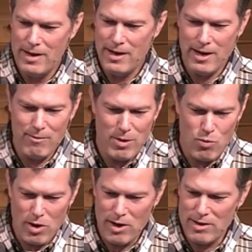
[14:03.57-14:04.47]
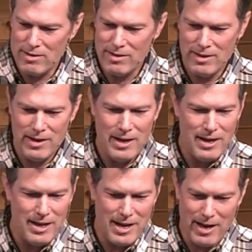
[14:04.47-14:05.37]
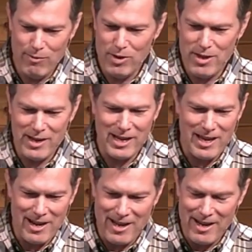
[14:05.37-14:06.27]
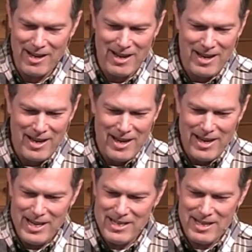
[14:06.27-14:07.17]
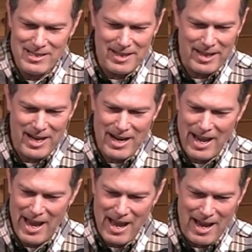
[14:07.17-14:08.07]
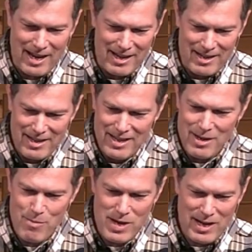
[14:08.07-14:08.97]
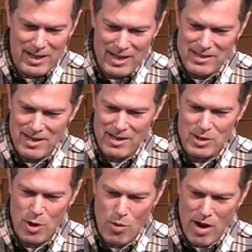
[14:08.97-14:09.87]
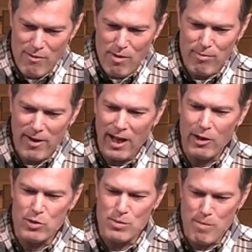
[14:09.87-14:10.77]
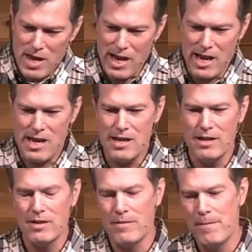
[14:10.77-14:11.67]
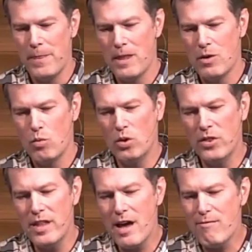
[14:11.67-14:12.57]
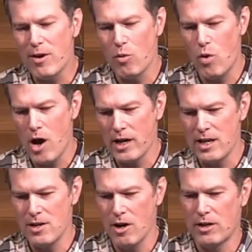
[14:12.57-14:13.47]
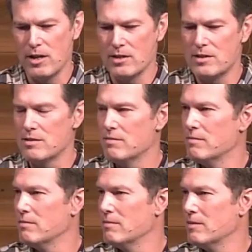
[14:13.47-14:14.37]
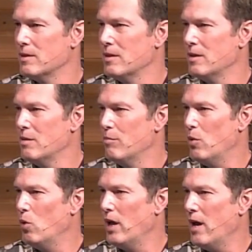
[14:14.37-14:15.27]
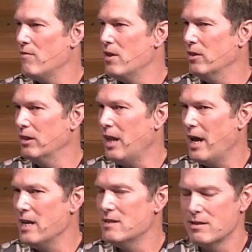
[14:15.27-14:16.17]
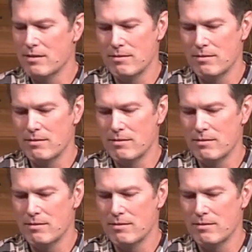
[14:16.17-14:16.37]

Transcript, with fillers: everyone and everything in it. And he doesn't let it hang. He immediately says, Whoever follows me will never walk in darkness, but will have the light